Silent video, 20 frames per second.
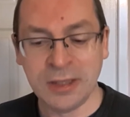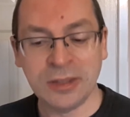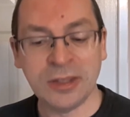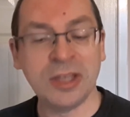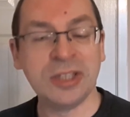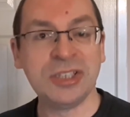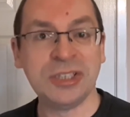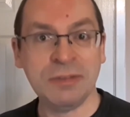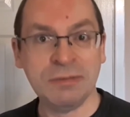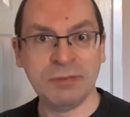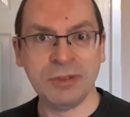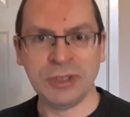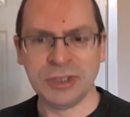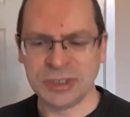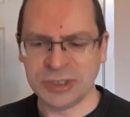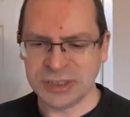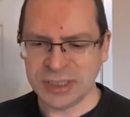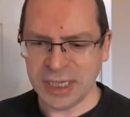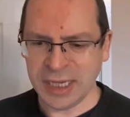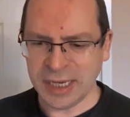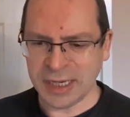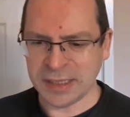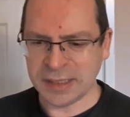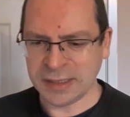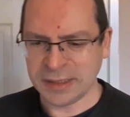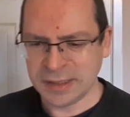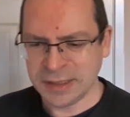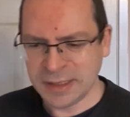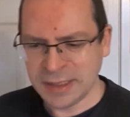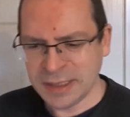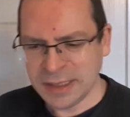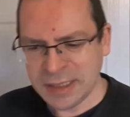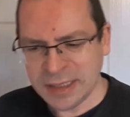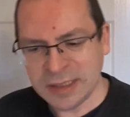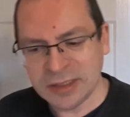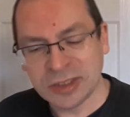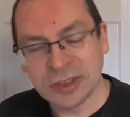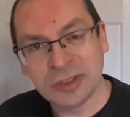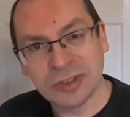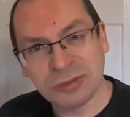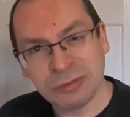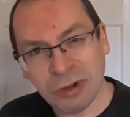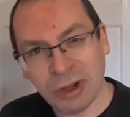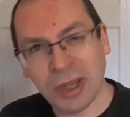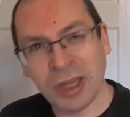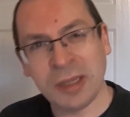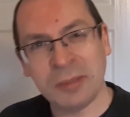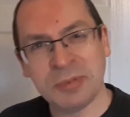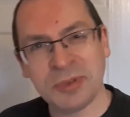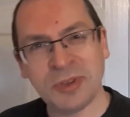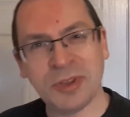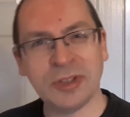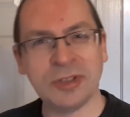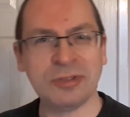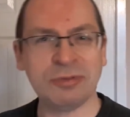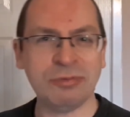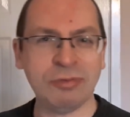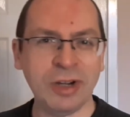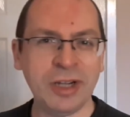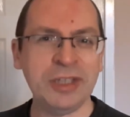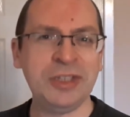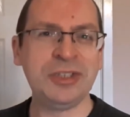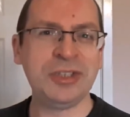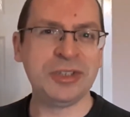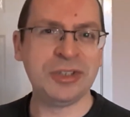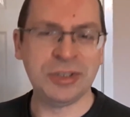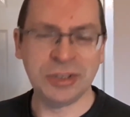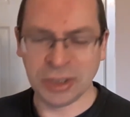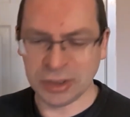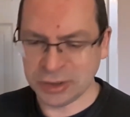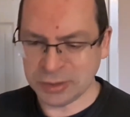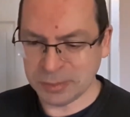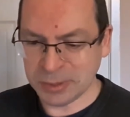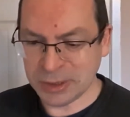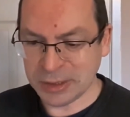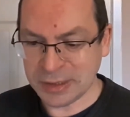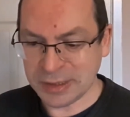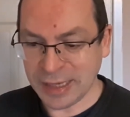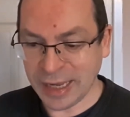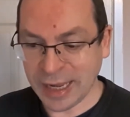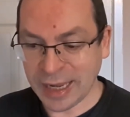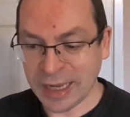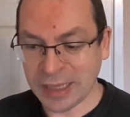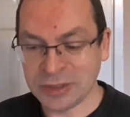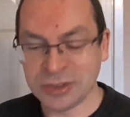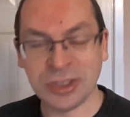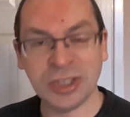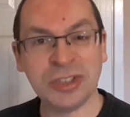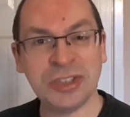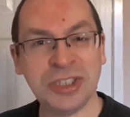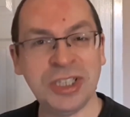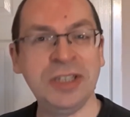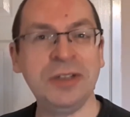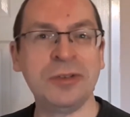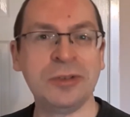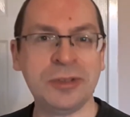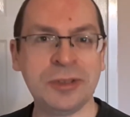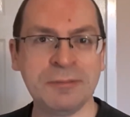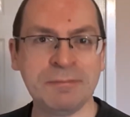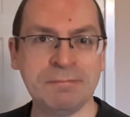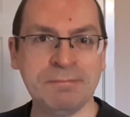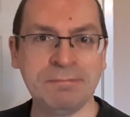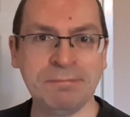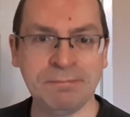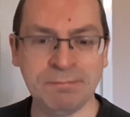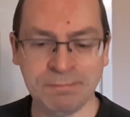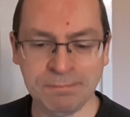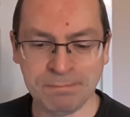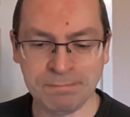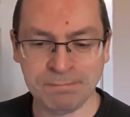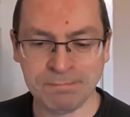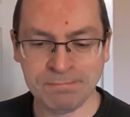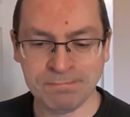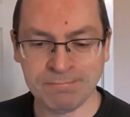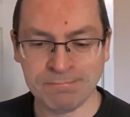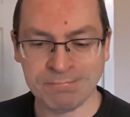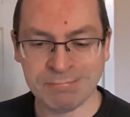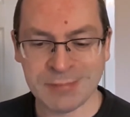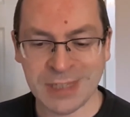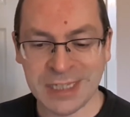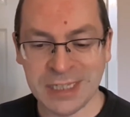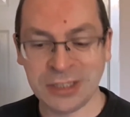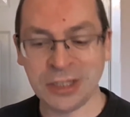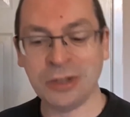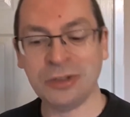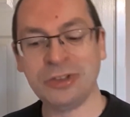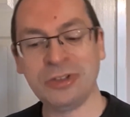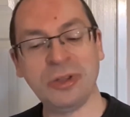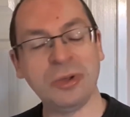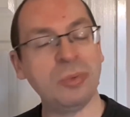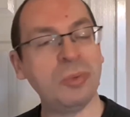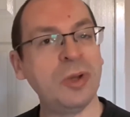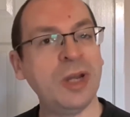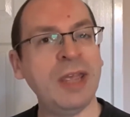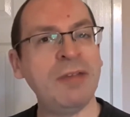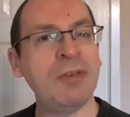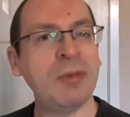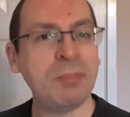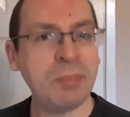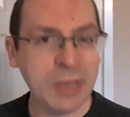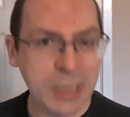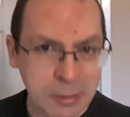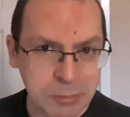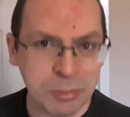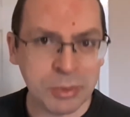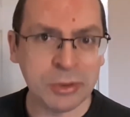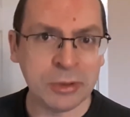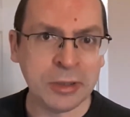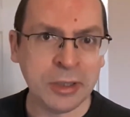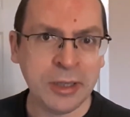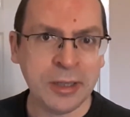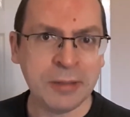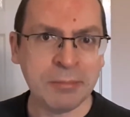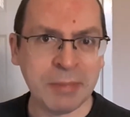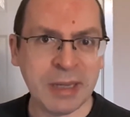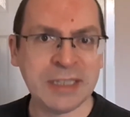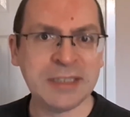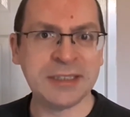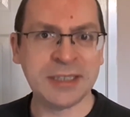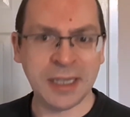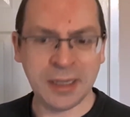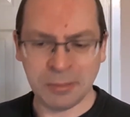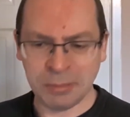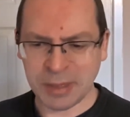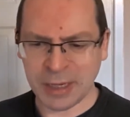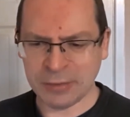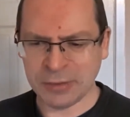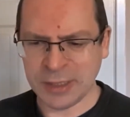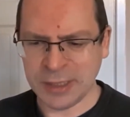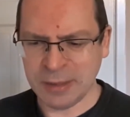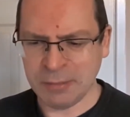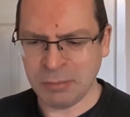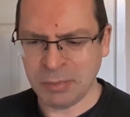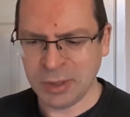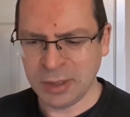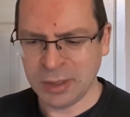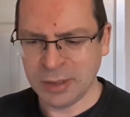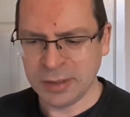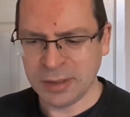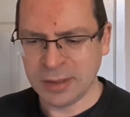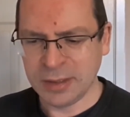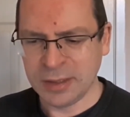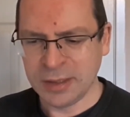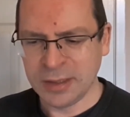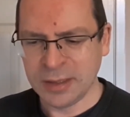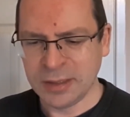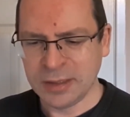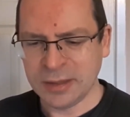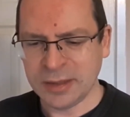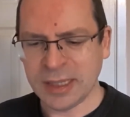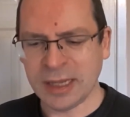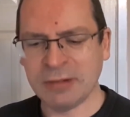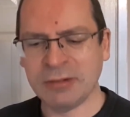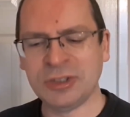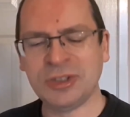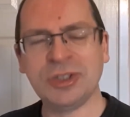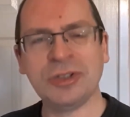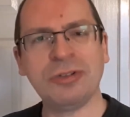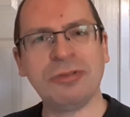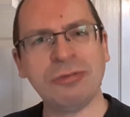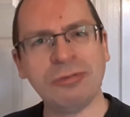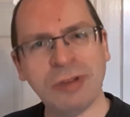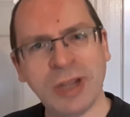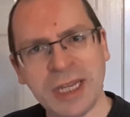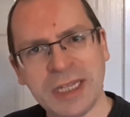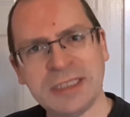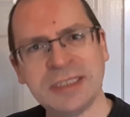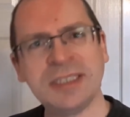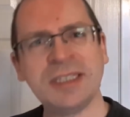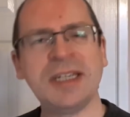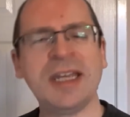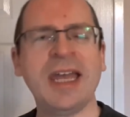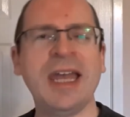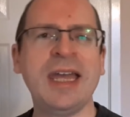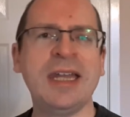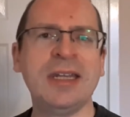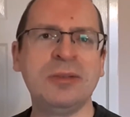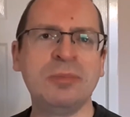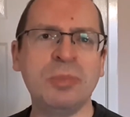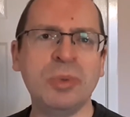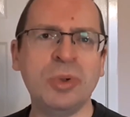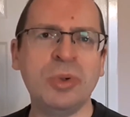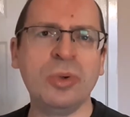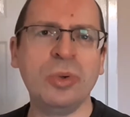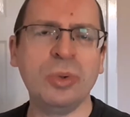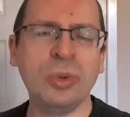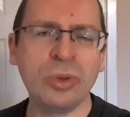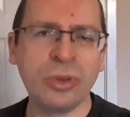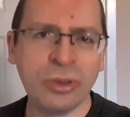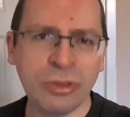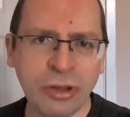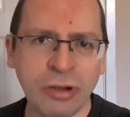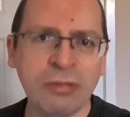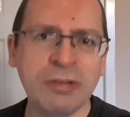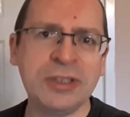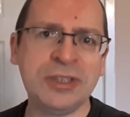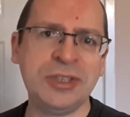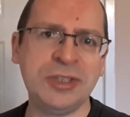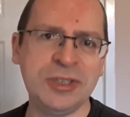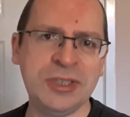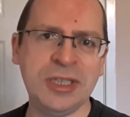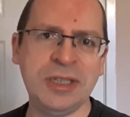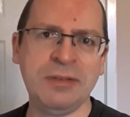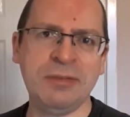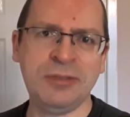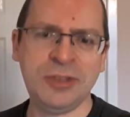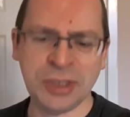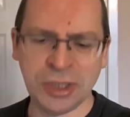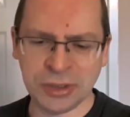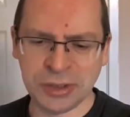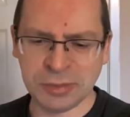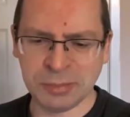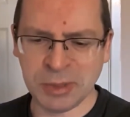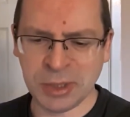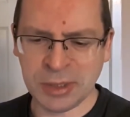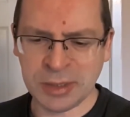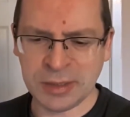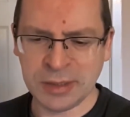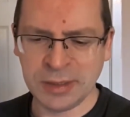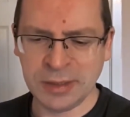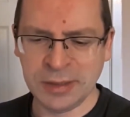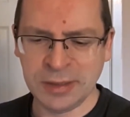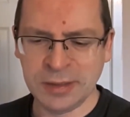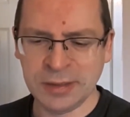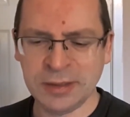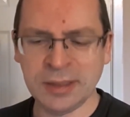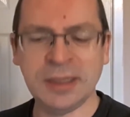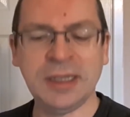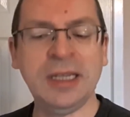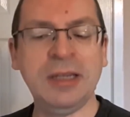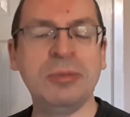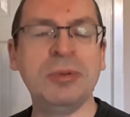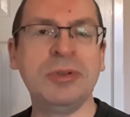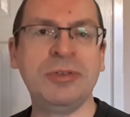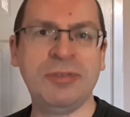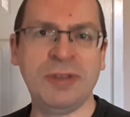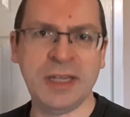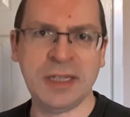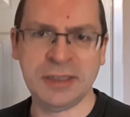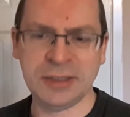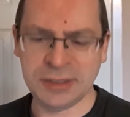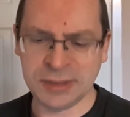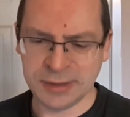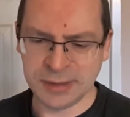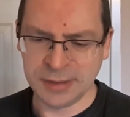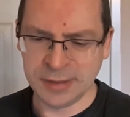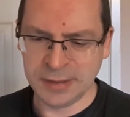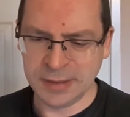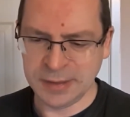Thus in verse 10, he describes this righteous judgment as a shield. He knows that whatever people may say about him, there is a greater and more authoritative judgment that he will face.